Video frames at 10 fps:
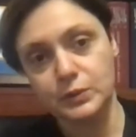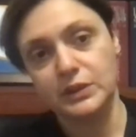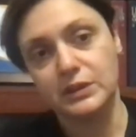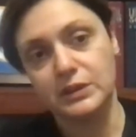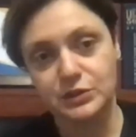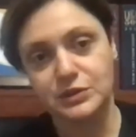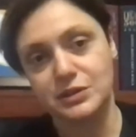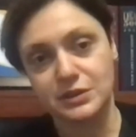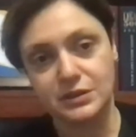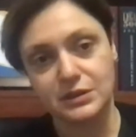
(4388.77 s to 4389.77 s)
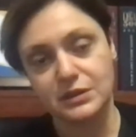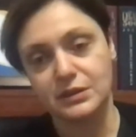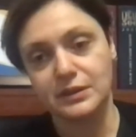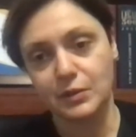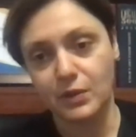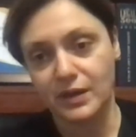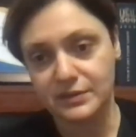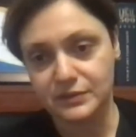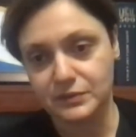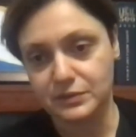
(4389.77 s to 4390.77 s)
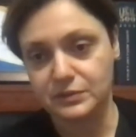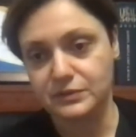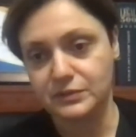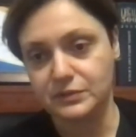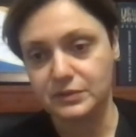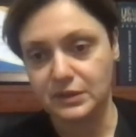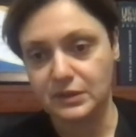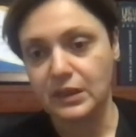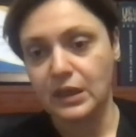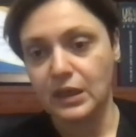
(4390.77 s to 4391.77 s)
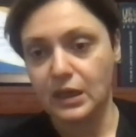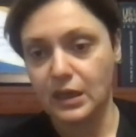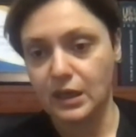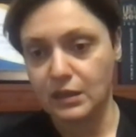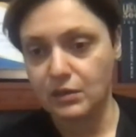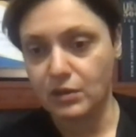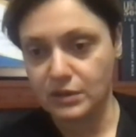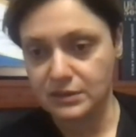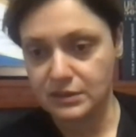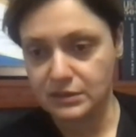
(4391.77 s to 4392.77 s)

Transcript: we just require through the court